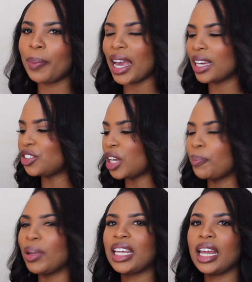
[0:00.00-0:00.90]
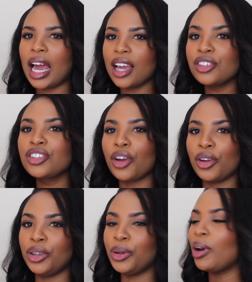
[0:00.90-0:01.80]
the packaging, but can I show
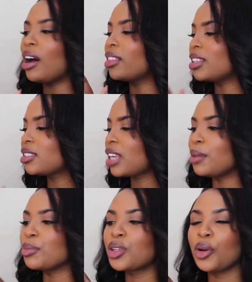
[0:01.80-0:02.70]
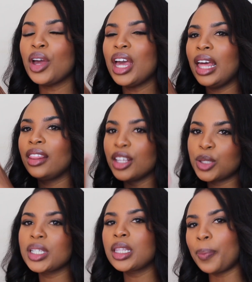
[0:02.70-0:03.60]
you how this came? So this
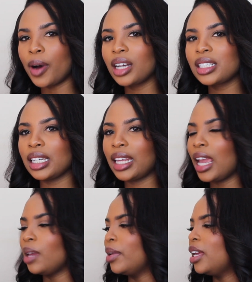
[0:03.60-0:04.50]
was the box it came